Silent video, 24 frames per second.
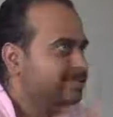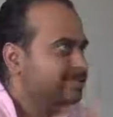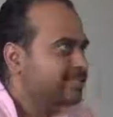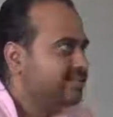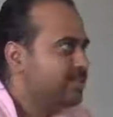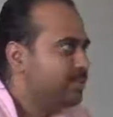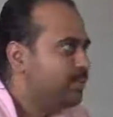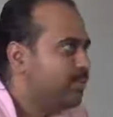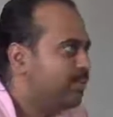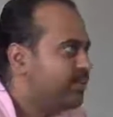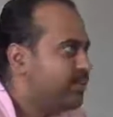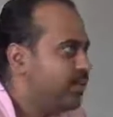
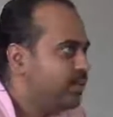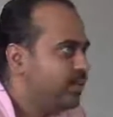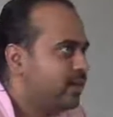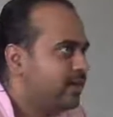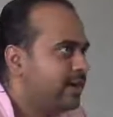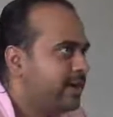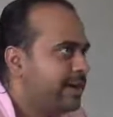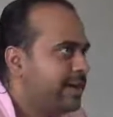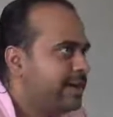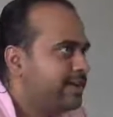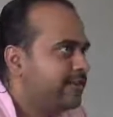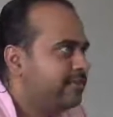Some of you are
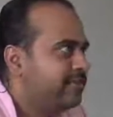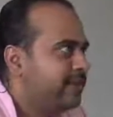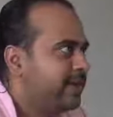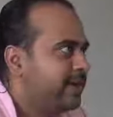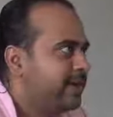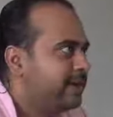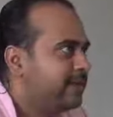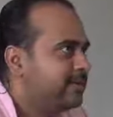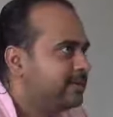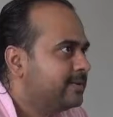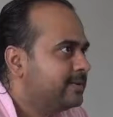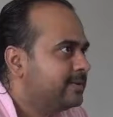already
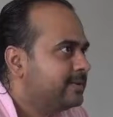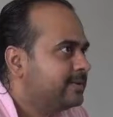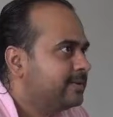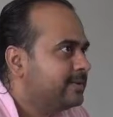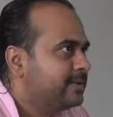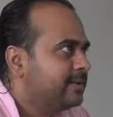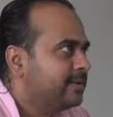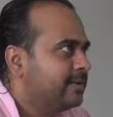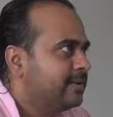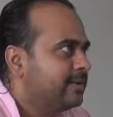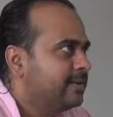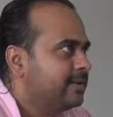afraid.
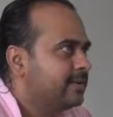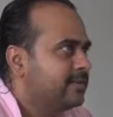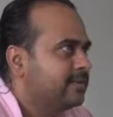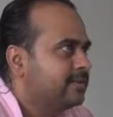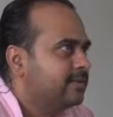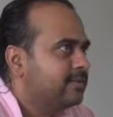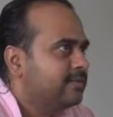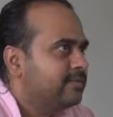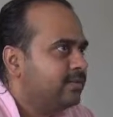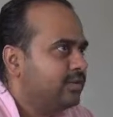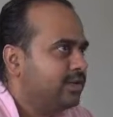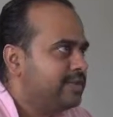
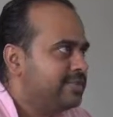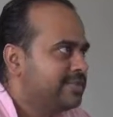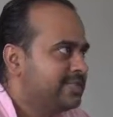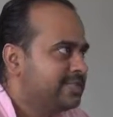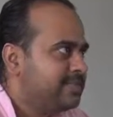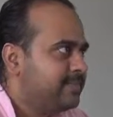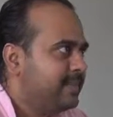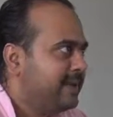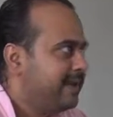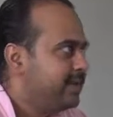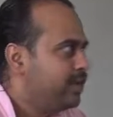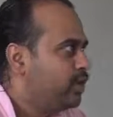What is
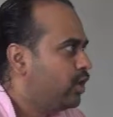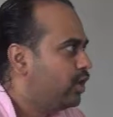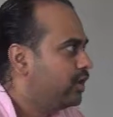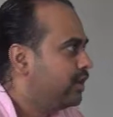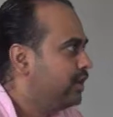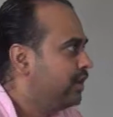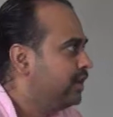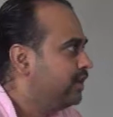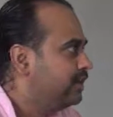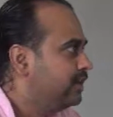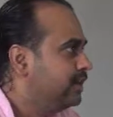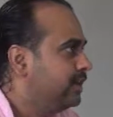this man
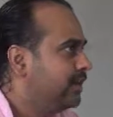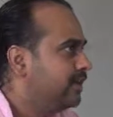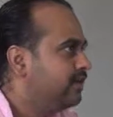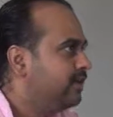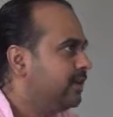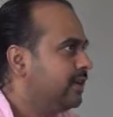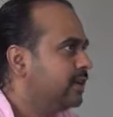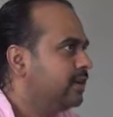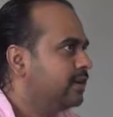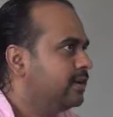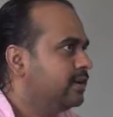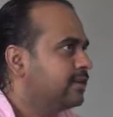talking?
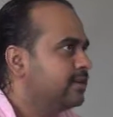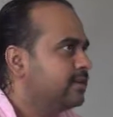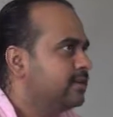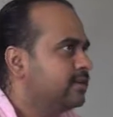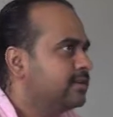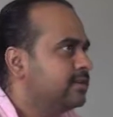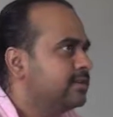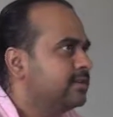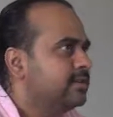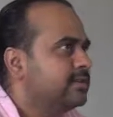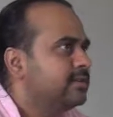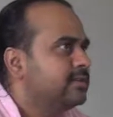Living,
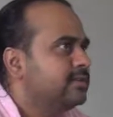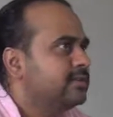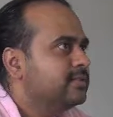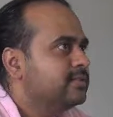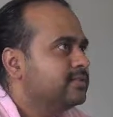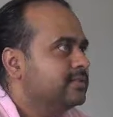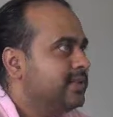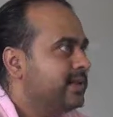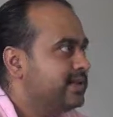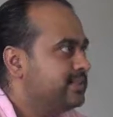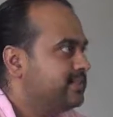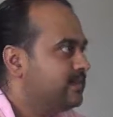
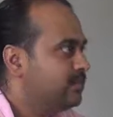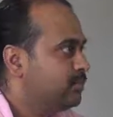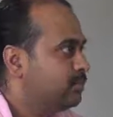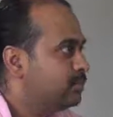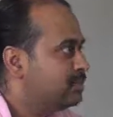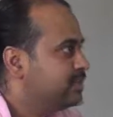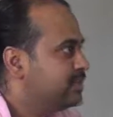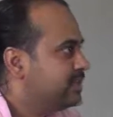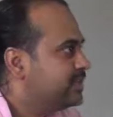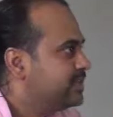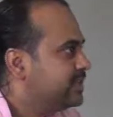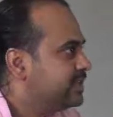that's the
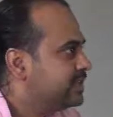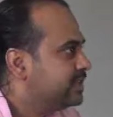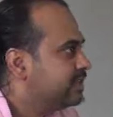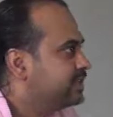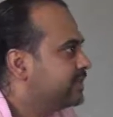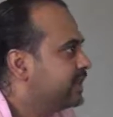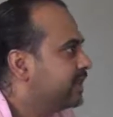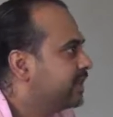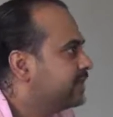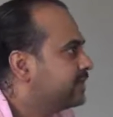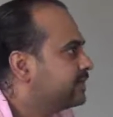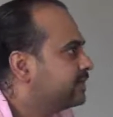most dangerous
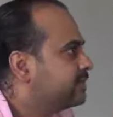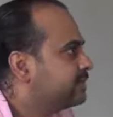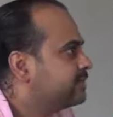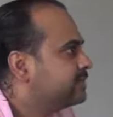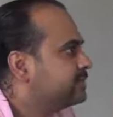thing.